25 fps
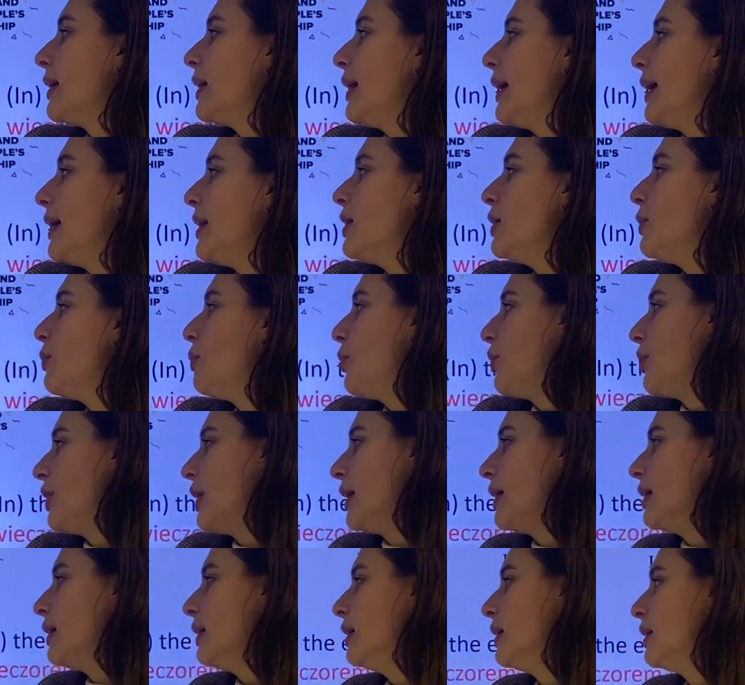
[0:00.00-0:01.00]
in the
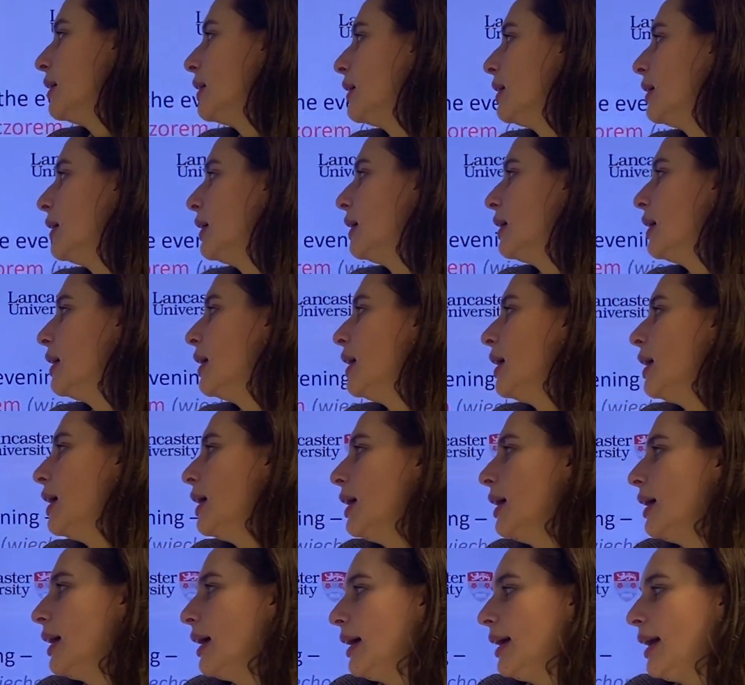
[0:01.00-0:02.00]
morning,
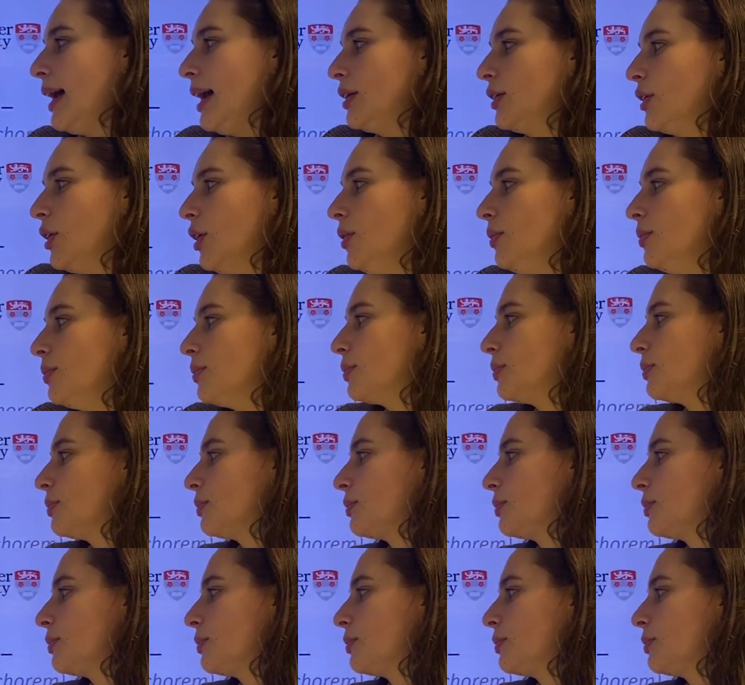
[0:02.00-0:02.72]
rano,